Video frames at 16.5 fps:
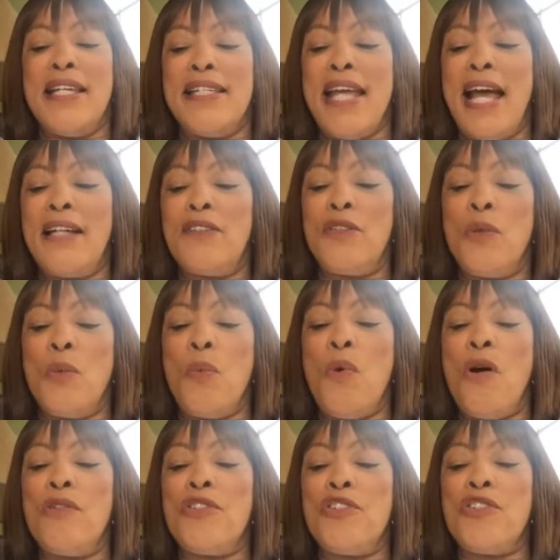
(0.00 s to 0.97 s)
Dr.
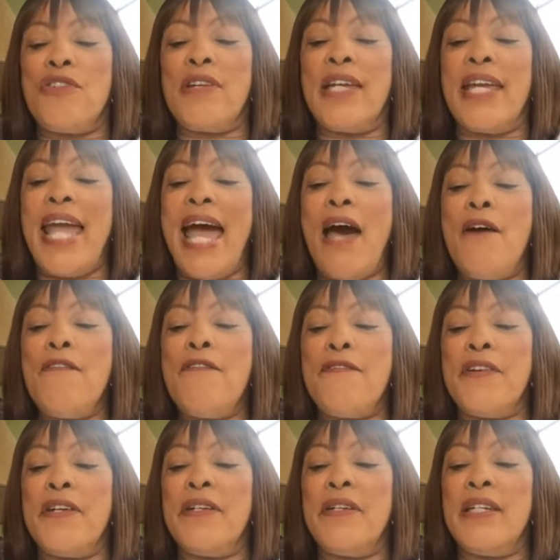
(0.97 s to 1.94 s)
Walter
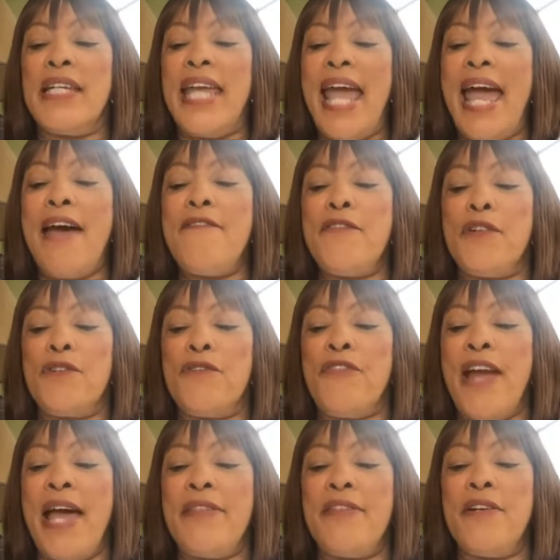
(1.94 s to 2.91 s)
Cavert
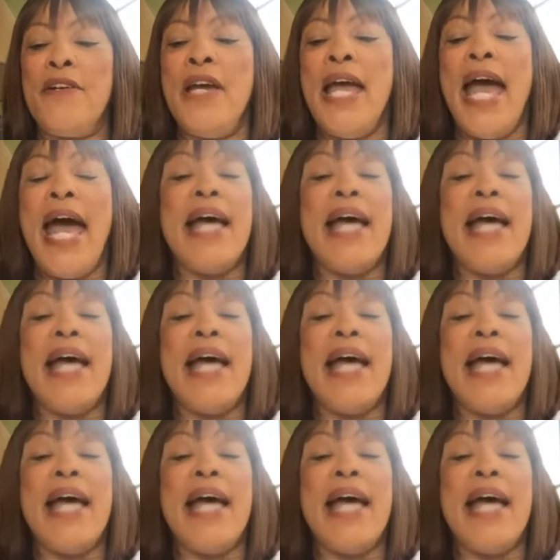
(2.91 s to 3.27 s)
rather,